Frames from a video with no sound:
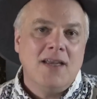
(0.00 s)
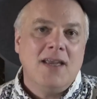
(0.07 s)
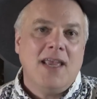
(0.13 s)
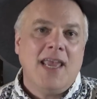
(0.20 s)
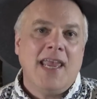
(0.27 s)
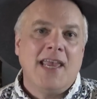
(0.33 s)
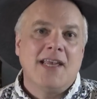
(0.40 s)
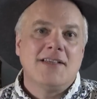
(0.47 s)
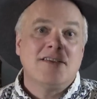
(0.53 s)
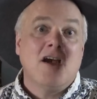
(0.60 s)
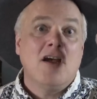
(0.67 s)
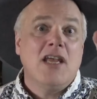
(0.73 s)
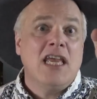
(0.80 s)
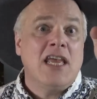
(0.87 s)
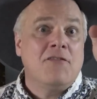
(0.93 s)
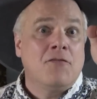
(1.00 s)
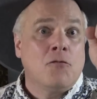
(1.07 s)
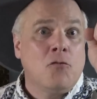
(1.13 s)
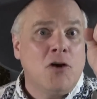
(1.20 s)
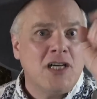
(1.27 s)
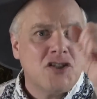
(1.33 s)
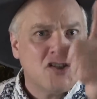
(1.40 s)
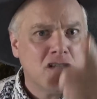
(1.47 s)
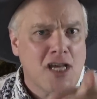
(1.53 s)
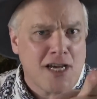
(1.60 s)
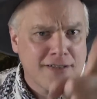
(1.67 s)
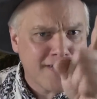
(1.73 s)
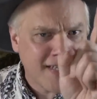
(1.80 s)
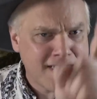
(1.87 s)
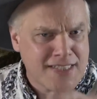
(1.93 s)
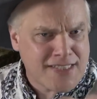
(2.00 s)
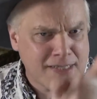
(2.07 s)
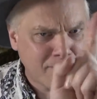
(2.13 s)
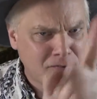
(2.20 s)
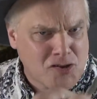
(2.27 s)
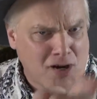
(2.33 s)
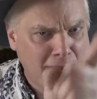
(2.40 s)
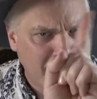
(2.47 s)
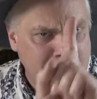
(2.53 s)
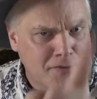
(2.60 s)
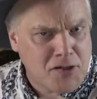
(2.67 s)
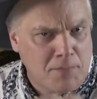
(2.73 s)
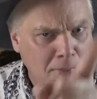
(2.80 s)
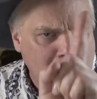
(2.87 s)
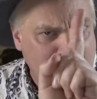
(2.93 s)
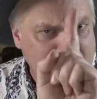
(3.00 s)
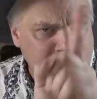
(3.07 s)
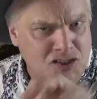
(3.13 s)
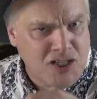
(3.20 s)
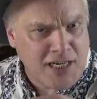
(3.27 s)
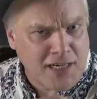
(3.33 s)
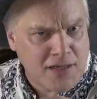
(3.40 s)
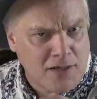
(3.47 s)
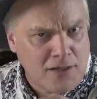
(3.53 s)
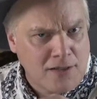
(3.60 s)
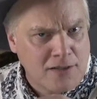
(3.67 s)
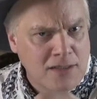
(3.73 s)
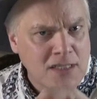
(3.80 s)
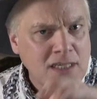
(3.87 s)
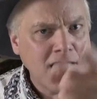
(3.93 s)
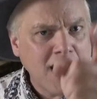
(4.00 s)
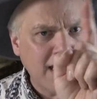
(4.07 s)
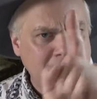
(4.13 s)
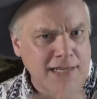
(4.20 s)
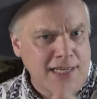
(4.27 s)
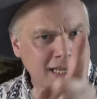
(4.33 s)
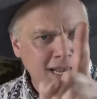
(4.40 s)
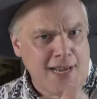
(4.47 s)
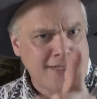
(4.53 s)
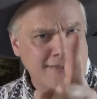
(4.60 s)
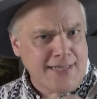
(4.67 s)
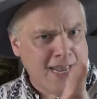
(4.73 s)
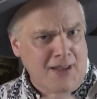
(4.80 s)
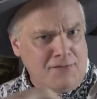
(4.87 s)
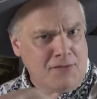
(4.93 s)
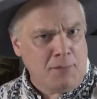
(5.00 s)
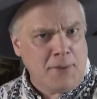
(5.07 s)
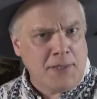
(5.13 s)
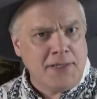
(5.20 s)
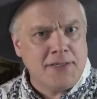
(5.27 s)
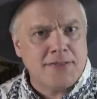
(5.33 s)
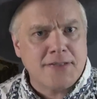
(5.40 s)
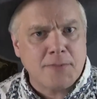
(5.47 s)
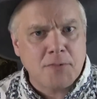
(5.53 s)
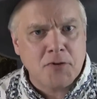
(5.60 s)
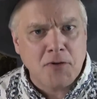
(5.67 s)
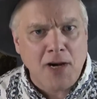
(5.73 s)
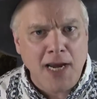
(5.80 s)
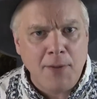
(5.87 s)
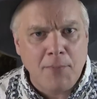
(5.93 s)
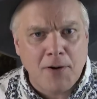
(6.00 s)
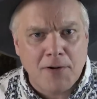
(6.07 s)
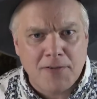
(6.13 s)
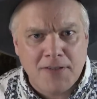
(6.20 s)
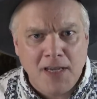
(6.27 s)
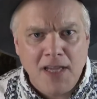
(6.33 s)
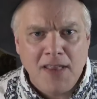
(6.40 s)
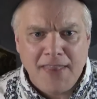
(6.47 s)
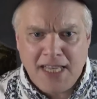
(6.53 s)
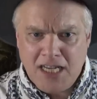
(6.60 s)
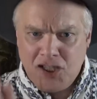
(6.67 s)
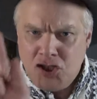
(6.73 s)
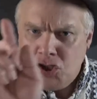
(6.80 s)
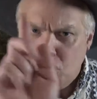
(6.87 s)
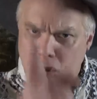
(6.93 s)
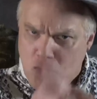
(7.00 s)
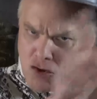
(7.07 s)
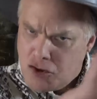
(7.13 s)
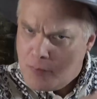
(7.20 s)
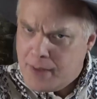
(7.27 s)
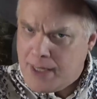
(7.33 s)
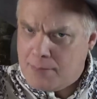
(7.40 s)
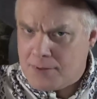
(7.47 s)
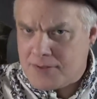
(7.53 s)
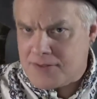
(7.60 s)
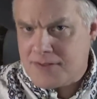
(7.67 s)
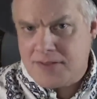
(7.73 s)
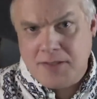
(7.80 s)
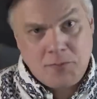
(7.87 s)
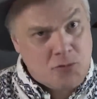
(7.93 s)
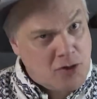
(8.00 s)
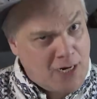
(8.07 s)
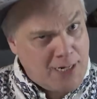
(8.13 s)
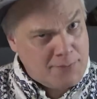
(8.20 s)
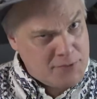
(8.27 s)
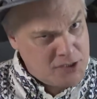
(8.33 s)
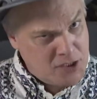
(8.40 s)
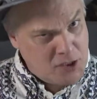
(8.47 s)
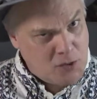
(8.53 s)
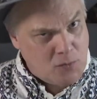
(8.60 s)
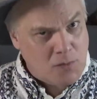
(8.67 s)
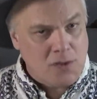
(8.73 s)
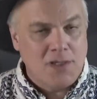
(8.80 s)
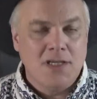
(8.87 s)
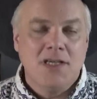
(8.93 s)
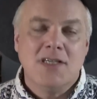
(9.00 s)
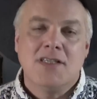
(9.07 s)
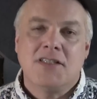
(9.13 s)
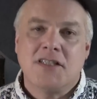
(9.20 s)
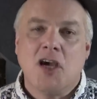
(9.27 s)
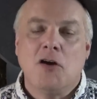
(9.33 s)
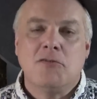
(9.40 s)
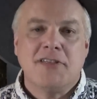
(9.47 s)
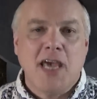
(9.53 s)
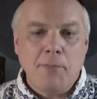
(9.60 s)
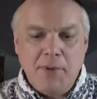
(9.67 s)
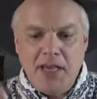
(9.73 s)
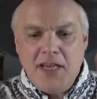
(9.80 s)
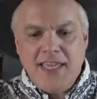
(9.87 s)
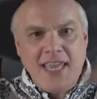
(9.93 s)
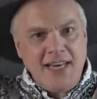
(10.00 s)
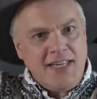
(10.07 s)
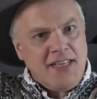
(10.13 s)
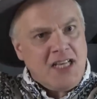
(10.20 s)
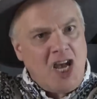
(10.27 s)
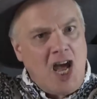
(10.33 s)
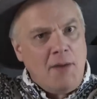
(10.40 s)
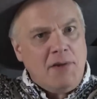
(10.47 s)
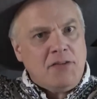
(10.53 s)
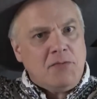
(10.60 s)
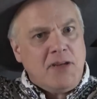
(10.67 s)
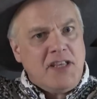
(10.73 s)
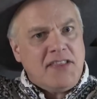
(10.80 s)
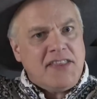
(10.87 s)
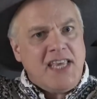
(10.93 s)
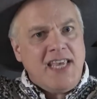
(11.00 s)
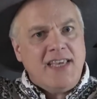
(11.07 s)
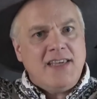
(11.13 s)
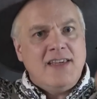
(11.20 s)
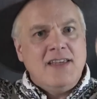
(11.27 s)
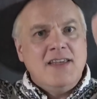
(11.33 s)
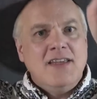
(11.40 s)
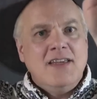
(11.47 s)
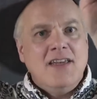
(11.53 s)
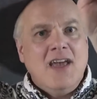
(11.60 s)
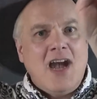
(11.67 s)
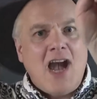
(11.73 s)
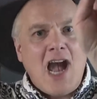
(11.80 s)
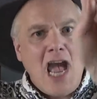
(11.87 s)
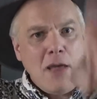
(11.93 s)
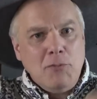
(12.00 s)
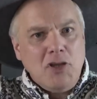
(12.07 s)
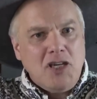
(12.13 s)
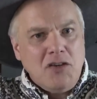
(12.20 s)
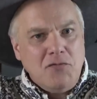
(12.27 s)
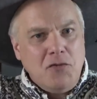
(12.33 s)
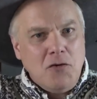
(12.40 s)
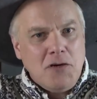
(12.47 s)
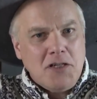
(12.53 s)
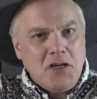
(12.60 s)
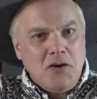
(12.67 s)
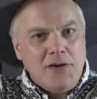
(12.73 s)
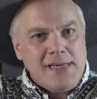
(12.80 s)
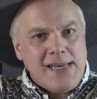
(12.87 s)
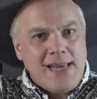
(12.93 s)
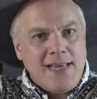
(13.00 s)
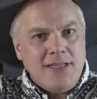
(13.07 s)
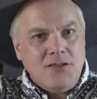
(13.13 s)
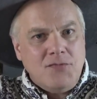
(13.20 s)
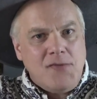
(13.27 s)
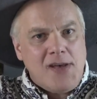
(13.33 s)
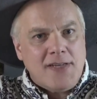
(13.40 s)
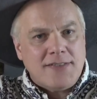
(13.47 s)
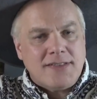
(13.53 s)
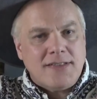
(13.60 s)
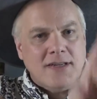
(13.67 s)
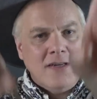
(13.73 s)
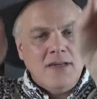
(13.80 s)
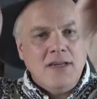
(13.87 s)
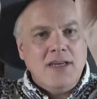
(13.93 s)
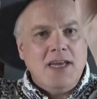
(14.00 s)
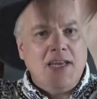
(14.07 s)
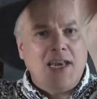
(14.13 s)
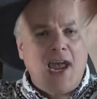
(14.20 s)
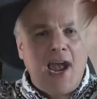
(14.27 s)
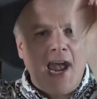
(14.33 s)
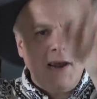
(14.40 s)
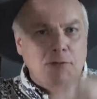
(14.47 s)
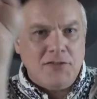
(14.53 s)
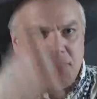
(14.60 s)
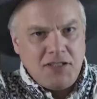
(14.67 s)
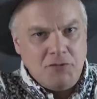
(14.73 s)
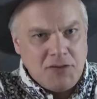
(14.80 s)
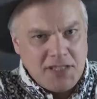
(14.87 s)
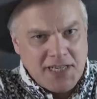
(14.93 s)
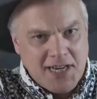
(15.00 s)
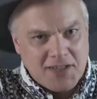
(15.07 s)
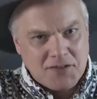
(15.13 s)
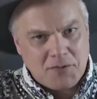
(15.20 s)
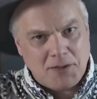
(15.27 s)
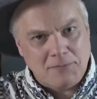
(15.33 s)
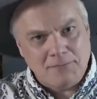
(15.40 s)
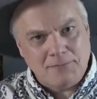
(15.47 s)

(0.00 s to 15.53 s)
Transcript: And if Rich Lux can subscribe to my channel and he has half a million subscribers, then you should be able to subscribe too. So tell me again in the comments what you think. I'm looking forward to going to Ace Fest, and I will see you in the next one.